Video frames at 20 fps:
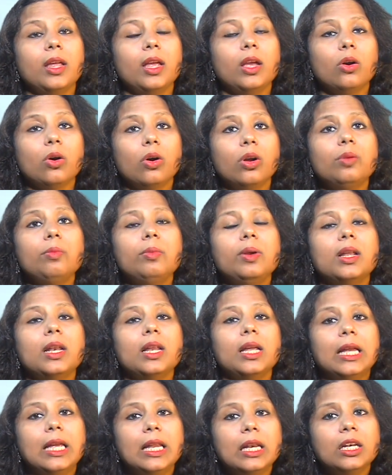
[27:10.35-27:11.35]

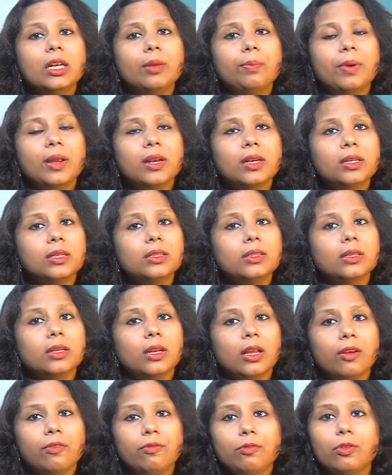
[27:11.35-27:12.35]
economically independent
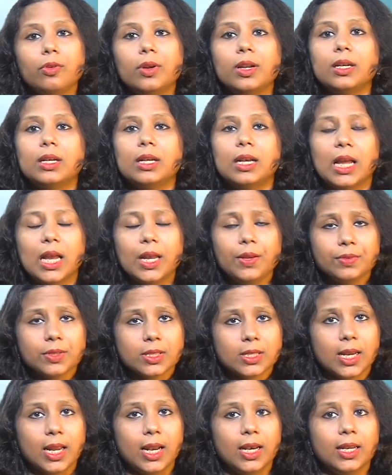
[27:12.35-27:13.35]
and affluent
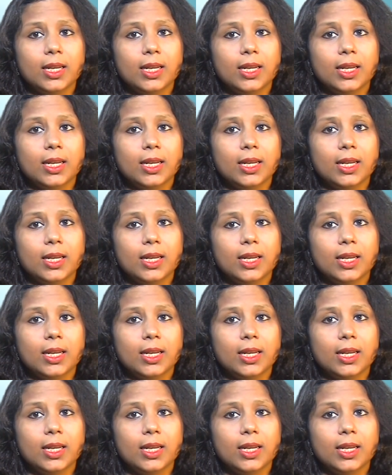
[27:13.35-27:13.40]
lifestyle,